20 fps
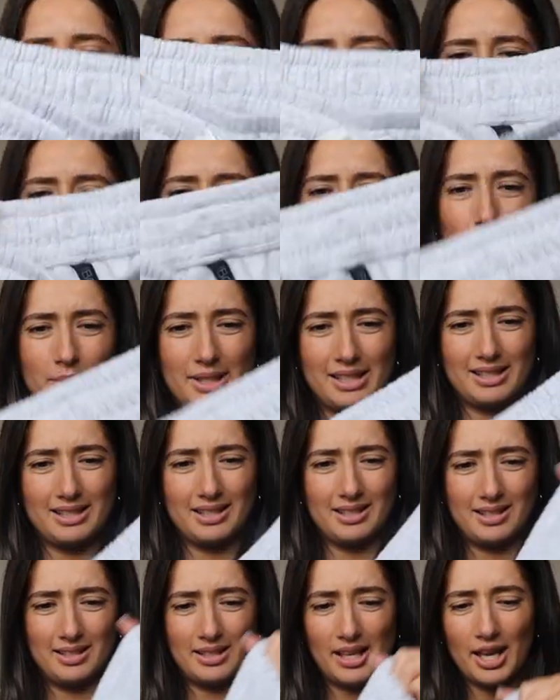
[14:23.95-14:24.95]
Oh, these are a bit
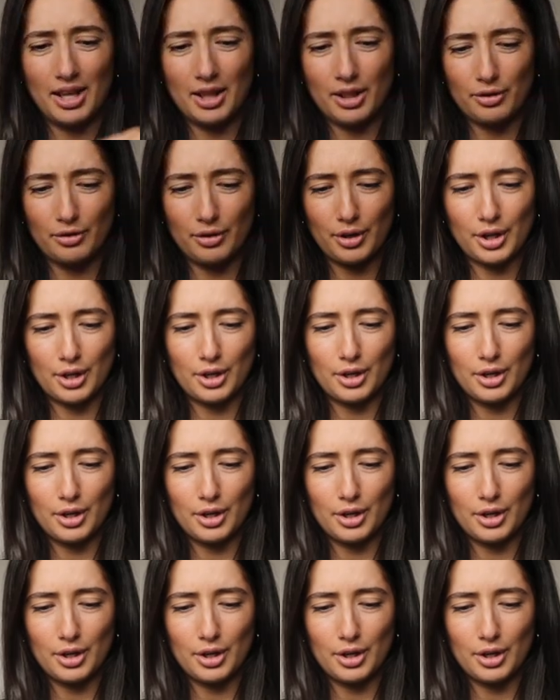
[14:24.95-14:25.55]
see-through.